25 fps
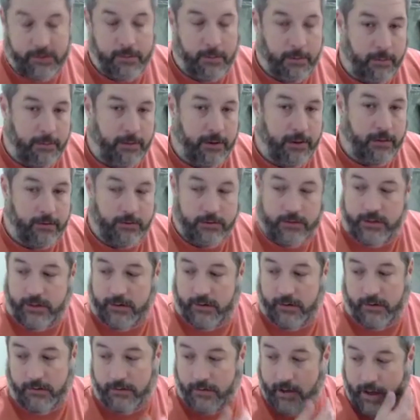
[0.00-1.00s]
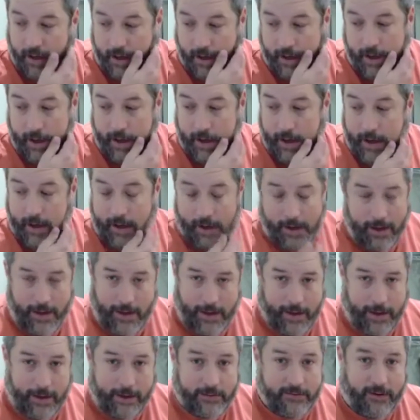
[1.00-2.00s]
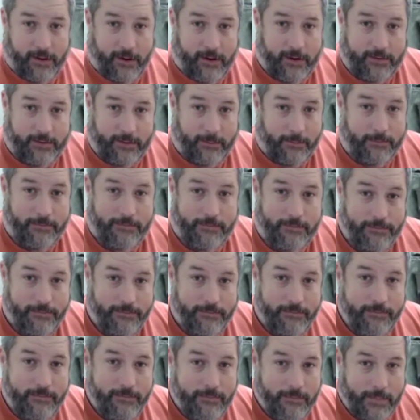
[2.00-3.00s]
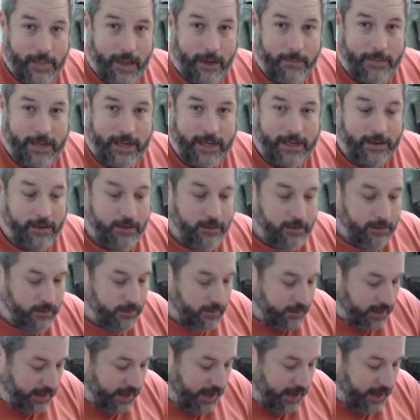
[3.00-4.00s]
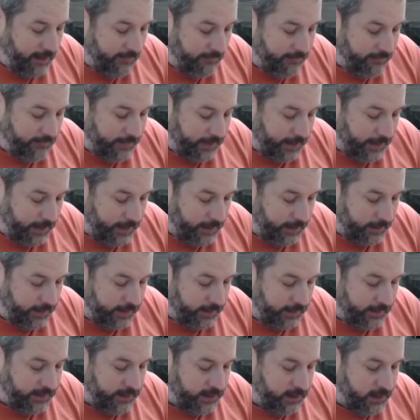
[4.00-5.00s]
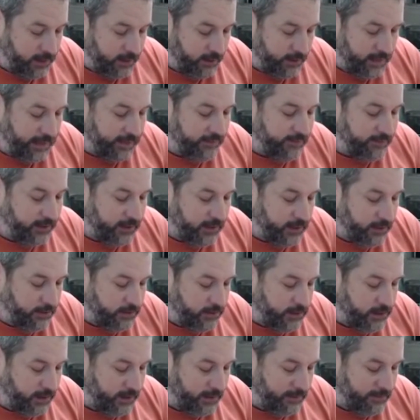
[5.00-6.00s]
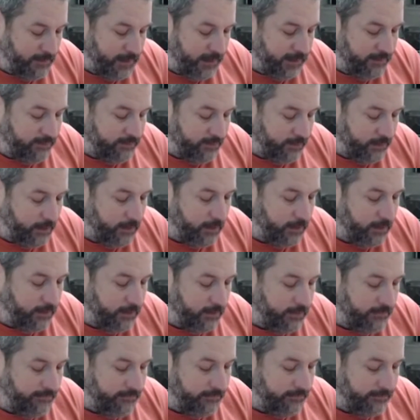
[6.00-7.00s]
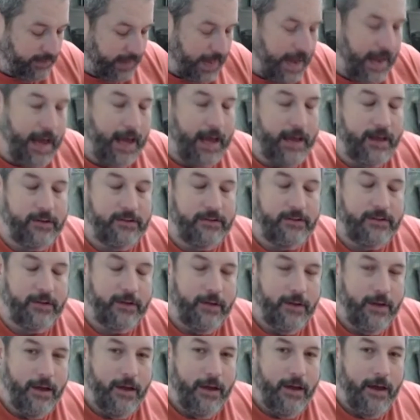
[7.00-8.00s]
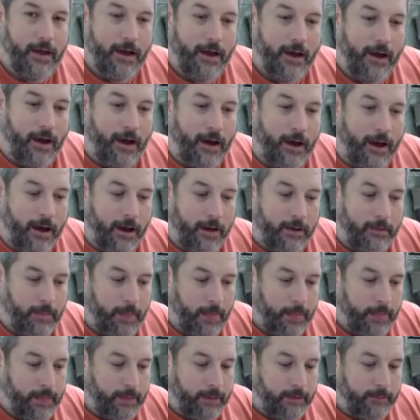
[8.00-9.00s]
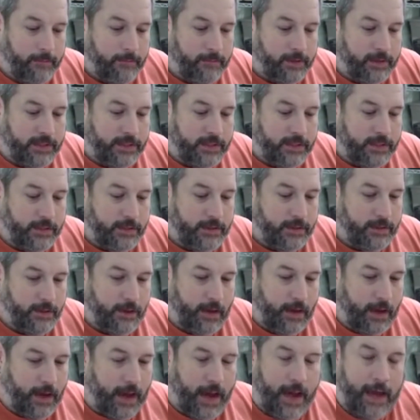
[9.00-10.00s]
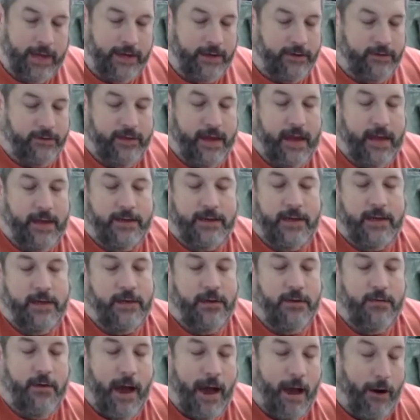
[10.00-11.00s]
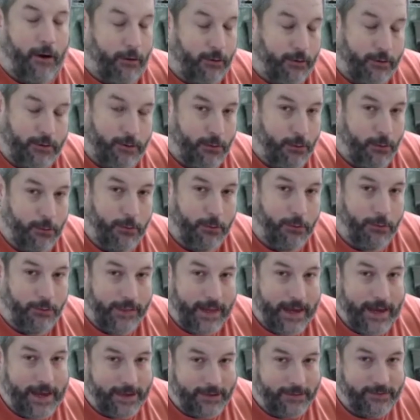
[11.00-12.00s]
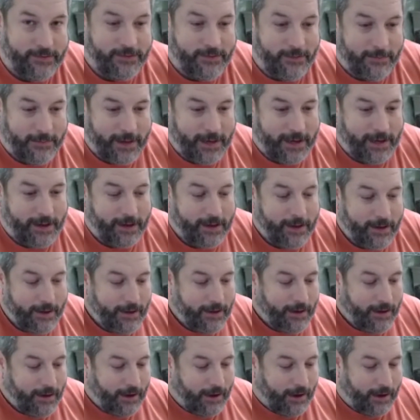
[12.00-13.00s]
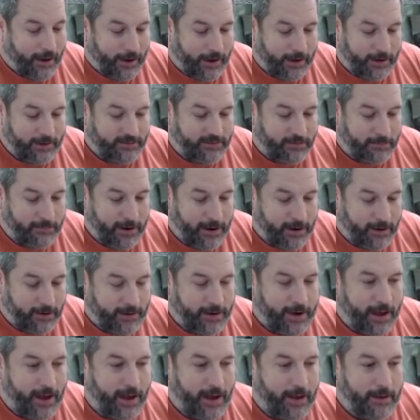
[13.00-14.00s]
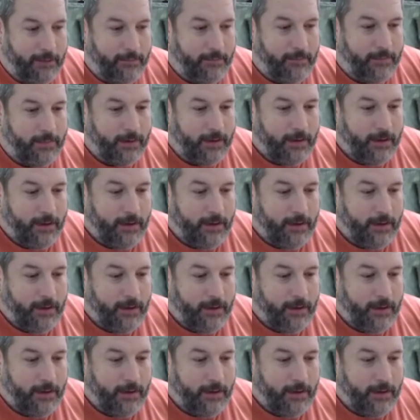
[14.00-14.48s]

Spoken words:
the propeller too, is awesome. I mean, you can have conditional execution based on flags, which I just can't tell you how cool that is to me. It's a paradigm